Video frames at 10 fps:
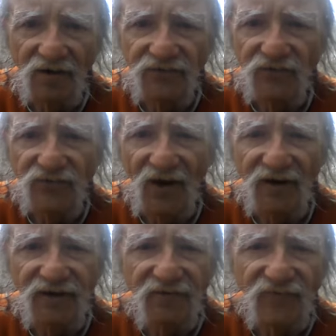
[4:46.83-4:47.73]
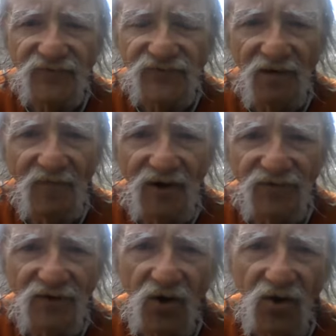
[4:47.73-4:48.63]
uniting for some
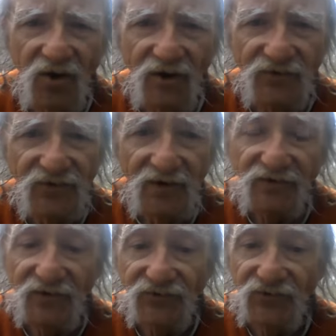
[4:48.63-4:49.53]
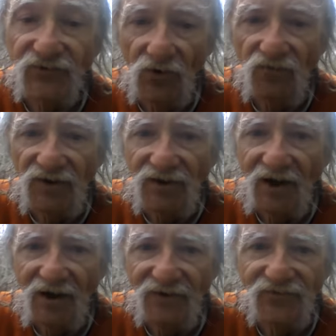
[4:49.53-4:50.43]
other cause that still
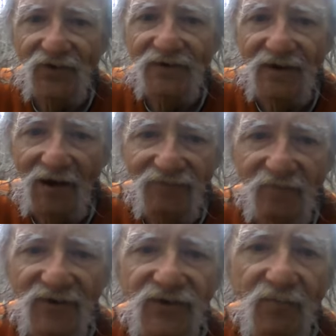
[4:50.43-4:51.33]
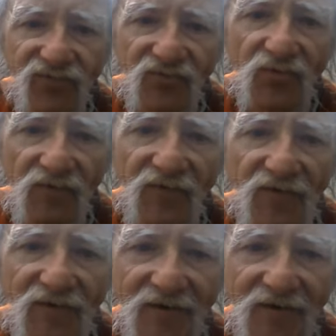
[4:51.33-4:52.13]
relies on government approval,